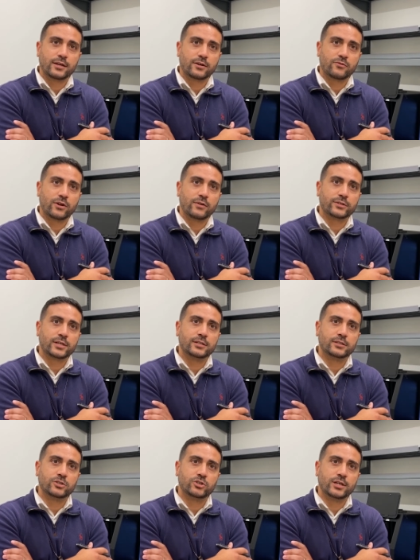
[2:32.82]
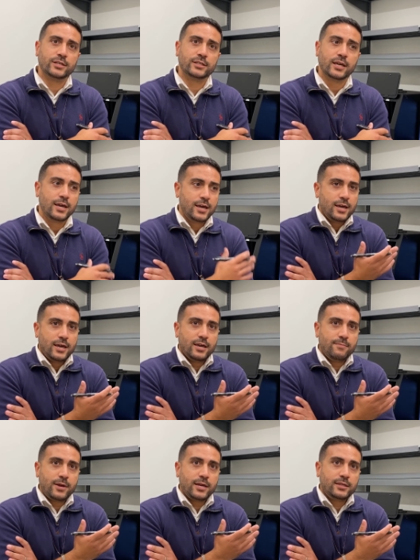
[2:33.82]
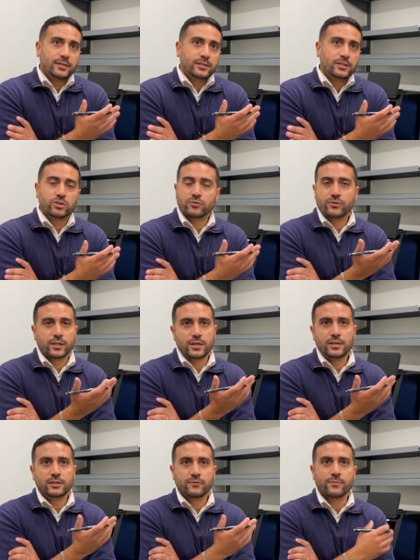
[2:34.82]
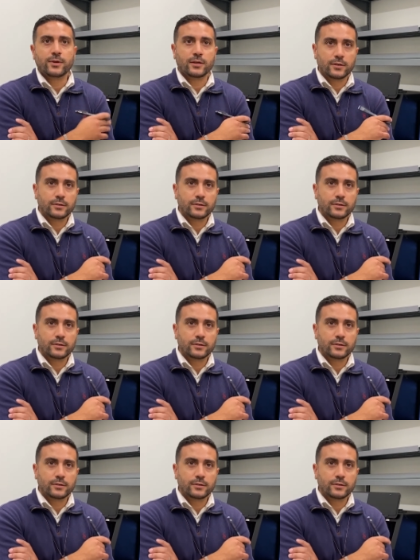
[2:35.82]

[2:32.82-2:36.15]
and great of a scientist she is it made the decision really easy for me